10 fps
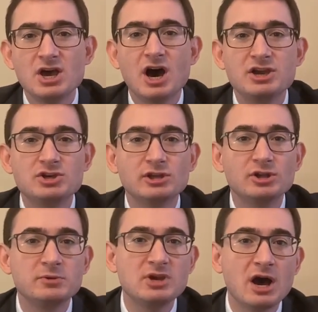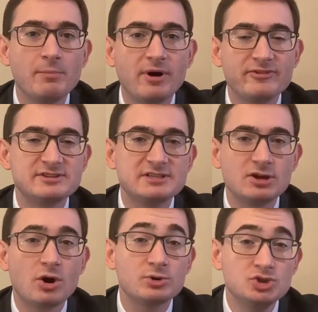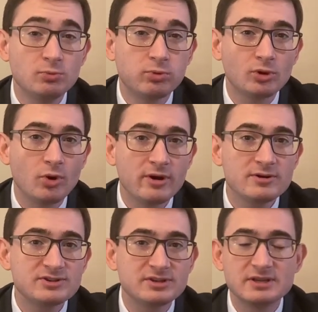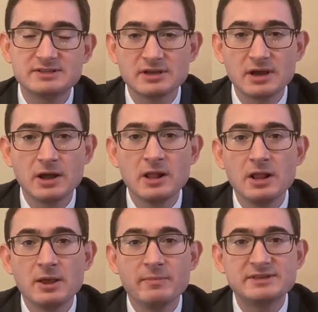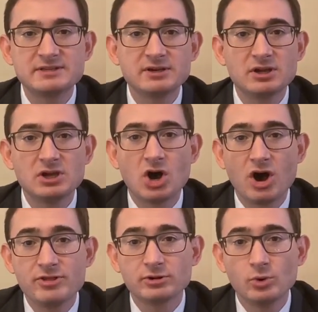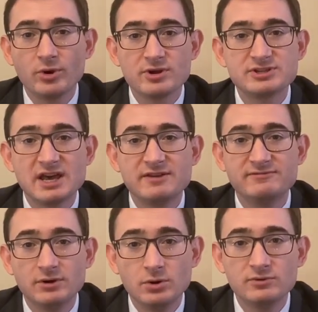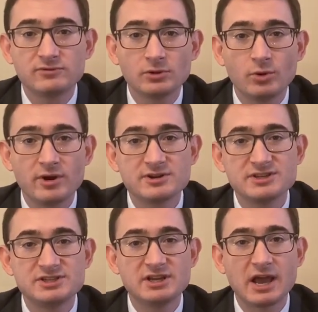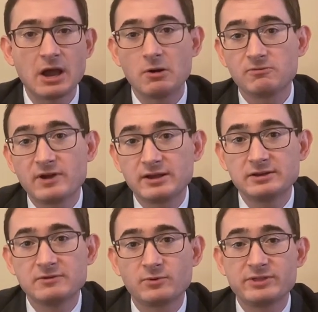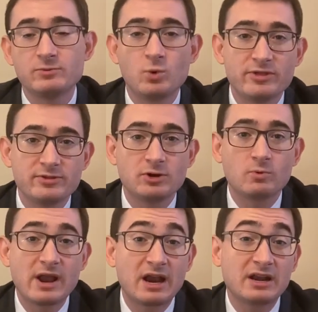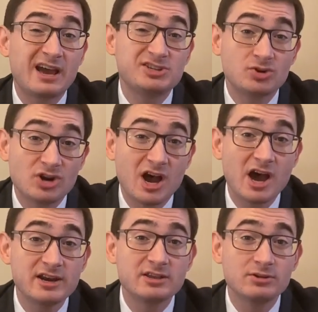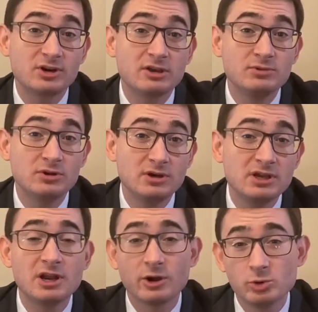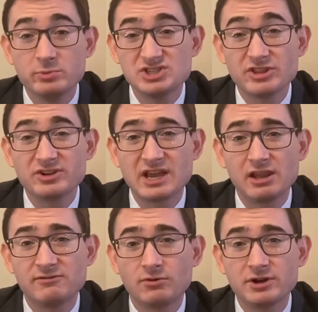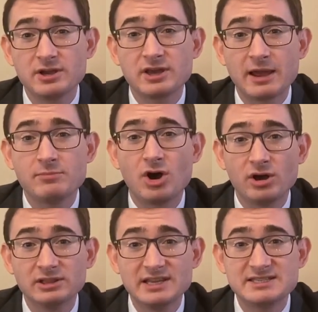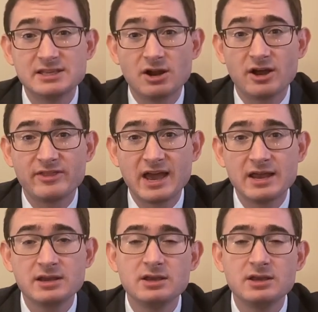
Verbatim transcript: You can look me up on this thing called Super Lawyers. It's basically other lawyers that vote for lawyers to see how, frankly, for whether they're recognized or not in their community. Here it would be Southern California, and I'm listed on that.